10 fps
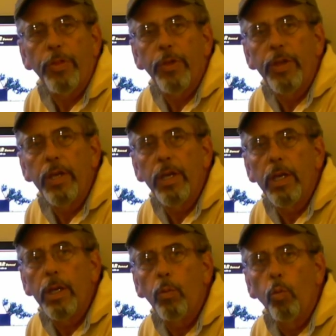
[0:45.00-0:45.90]

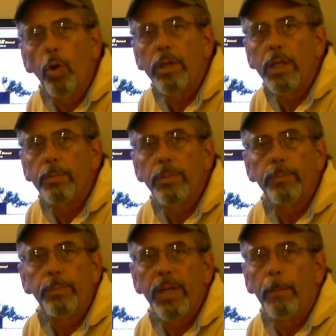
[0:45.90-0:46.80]
the wood
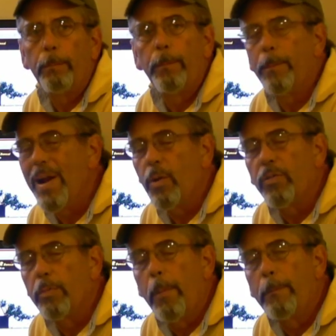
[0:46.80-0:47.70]
can be
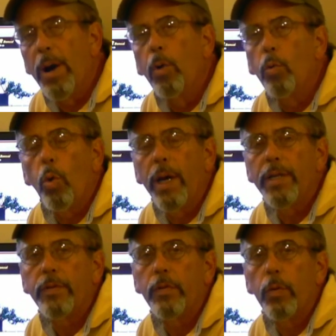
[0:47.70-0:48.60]
anywhere from a bone
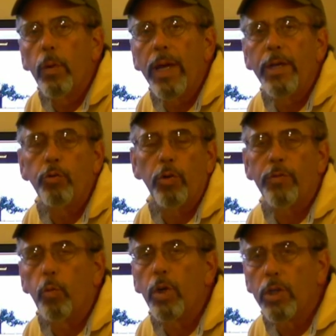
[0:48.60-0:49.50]
white to a
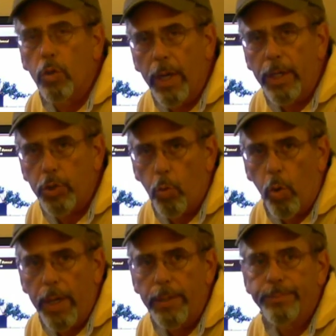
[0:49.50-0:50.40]
driftwood grayish
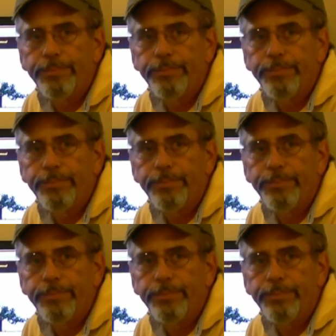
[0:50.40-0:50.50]
white.